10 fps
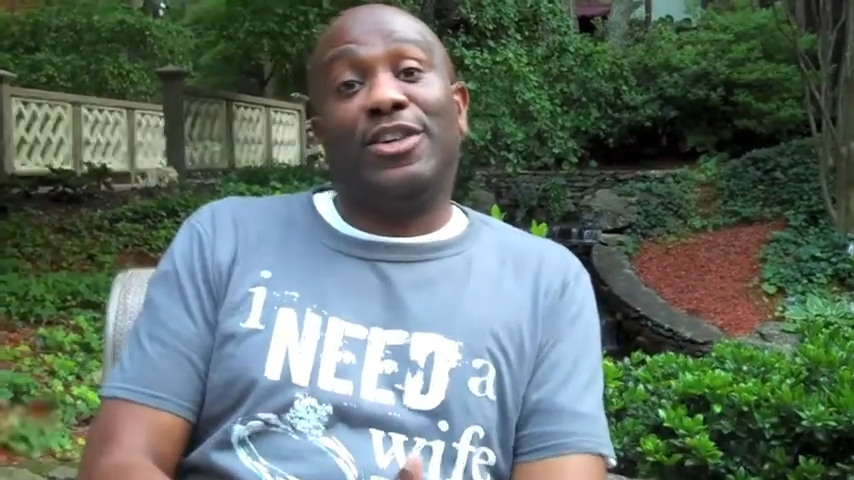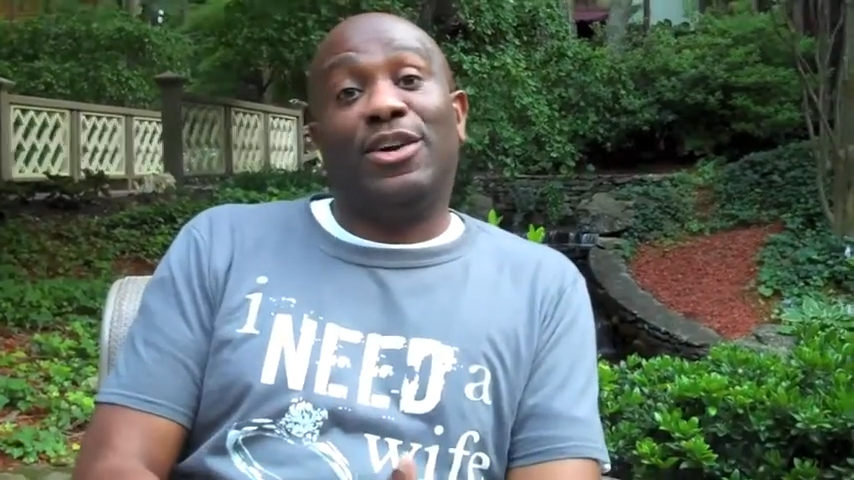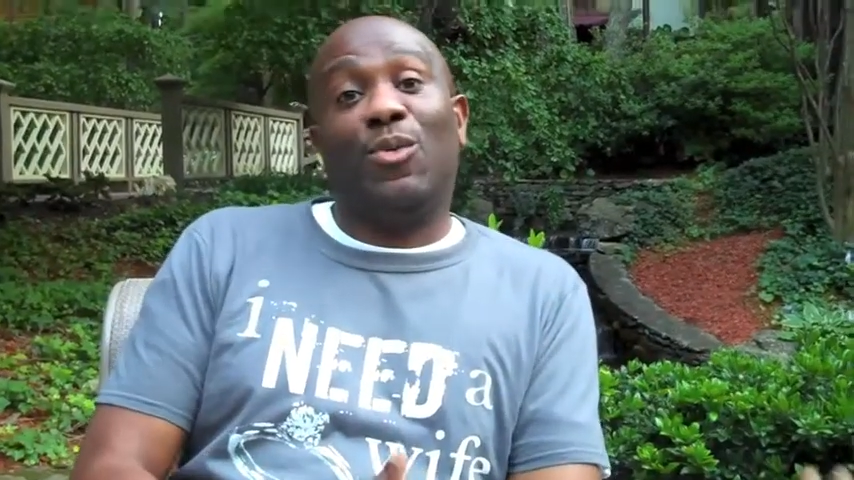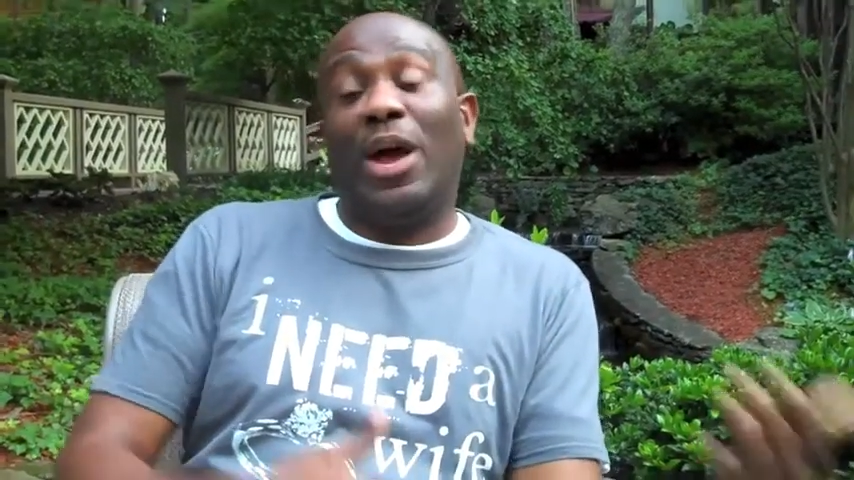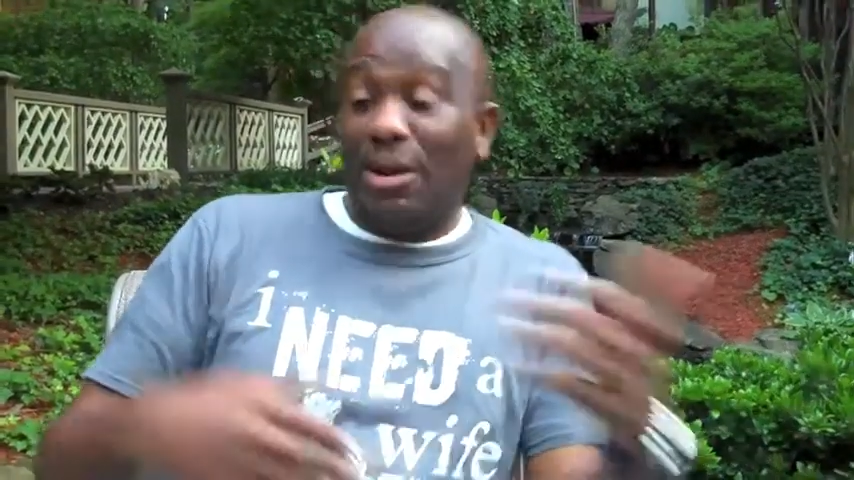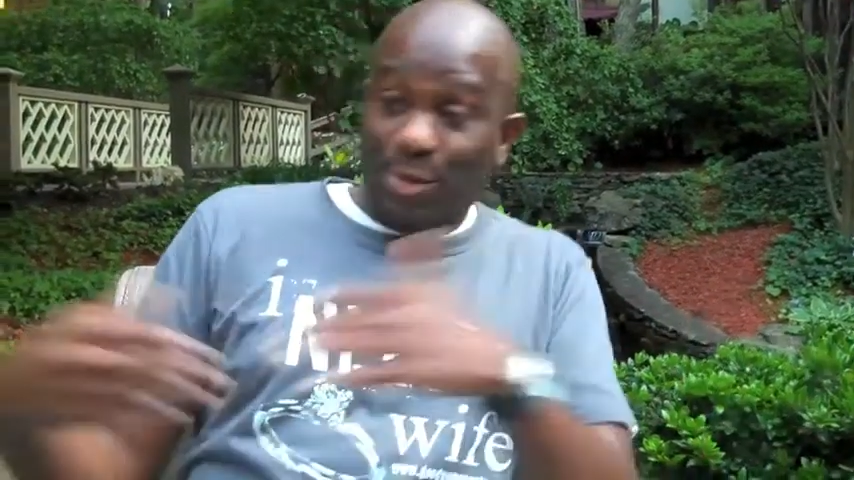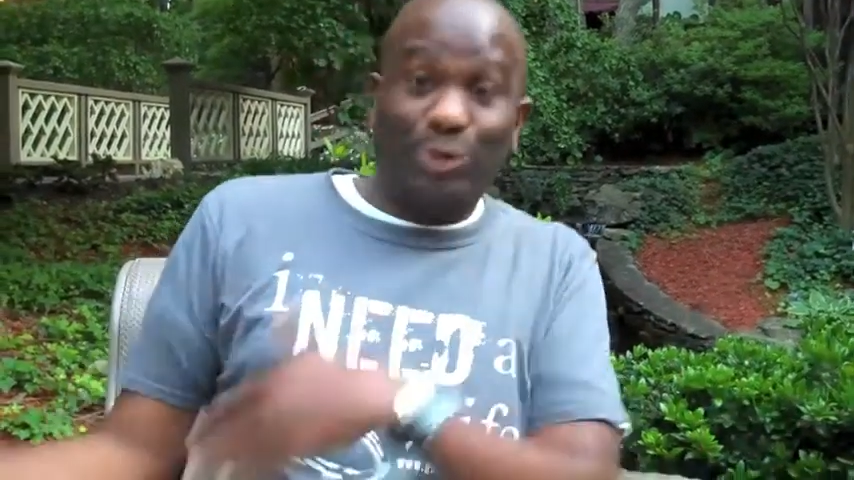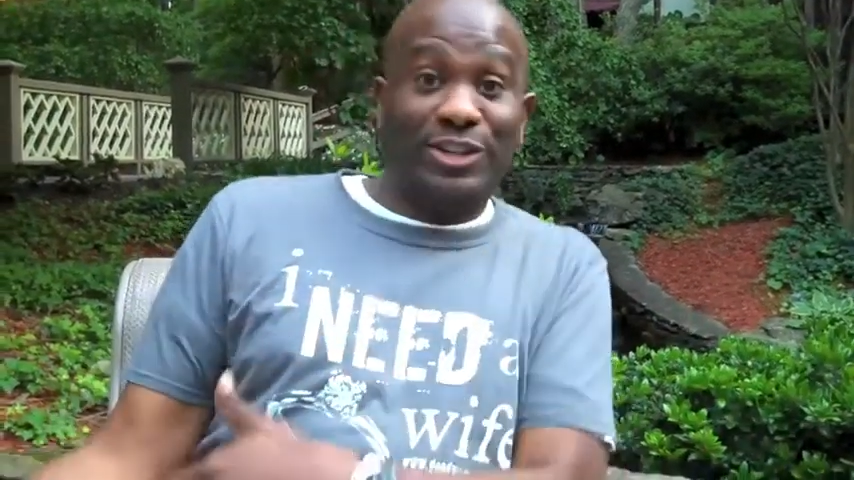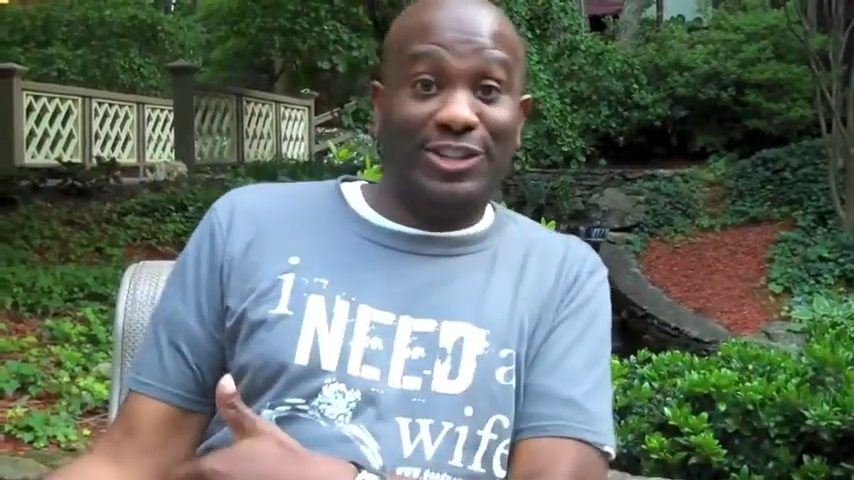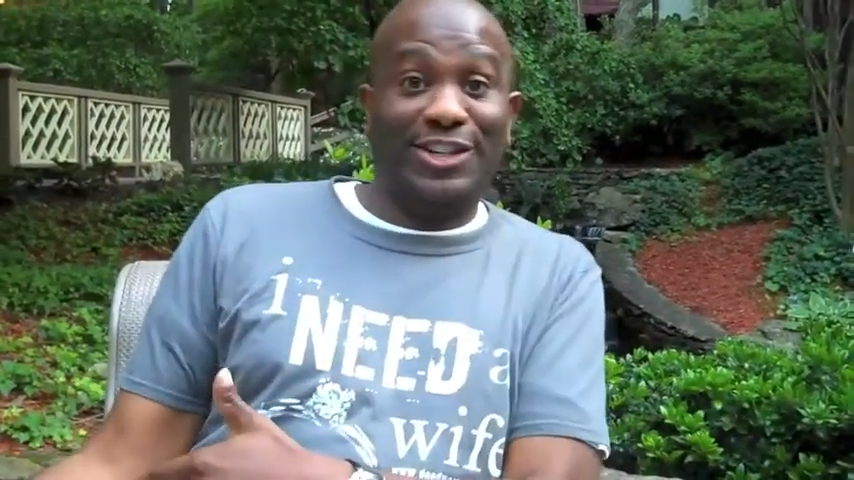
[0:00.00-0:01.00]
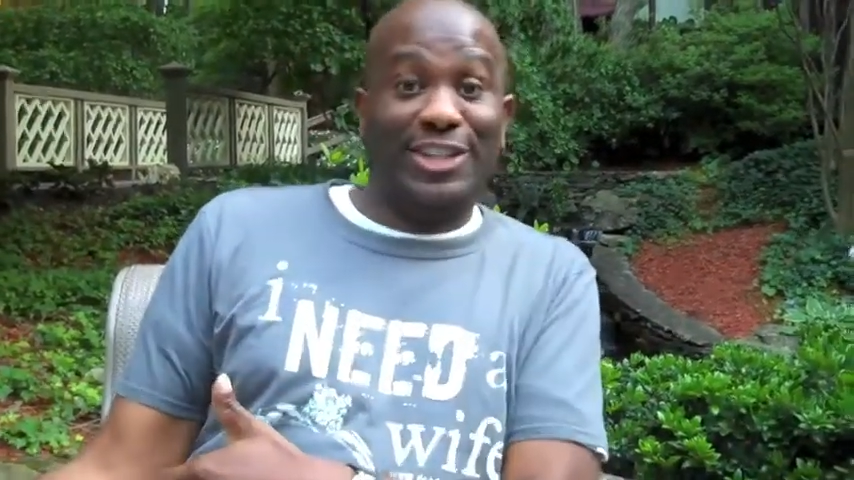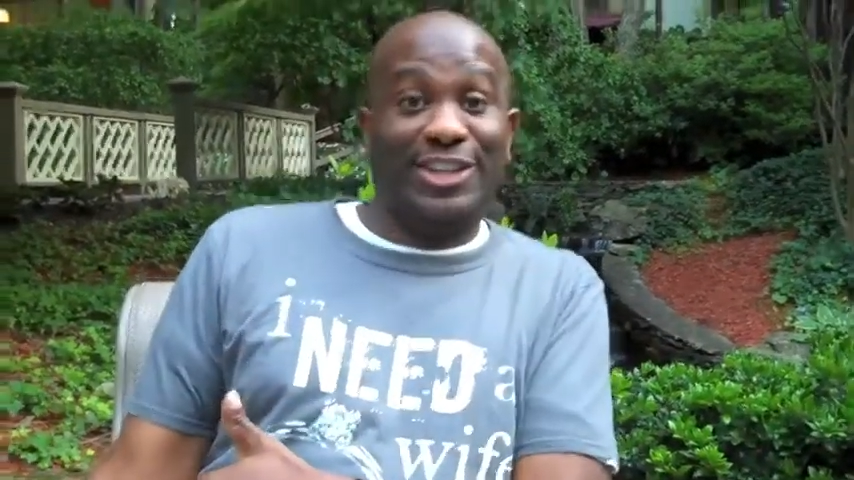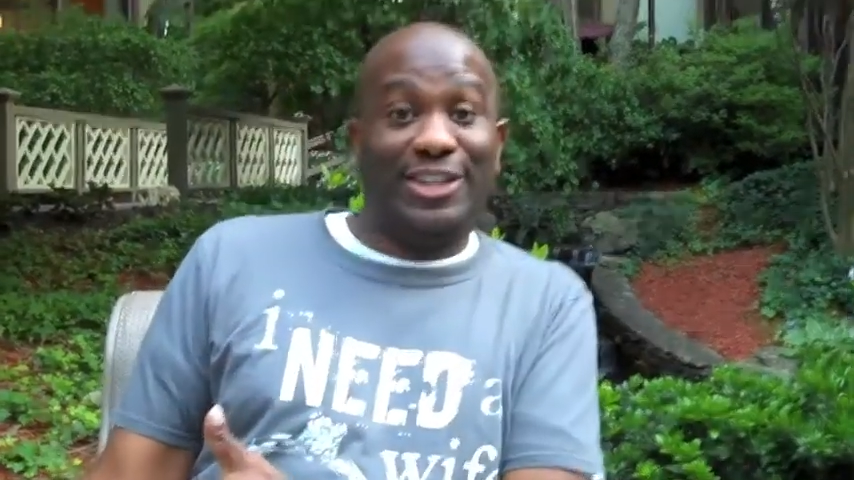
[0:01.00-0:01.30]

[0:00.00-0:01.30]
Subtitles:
while I'm on the tea.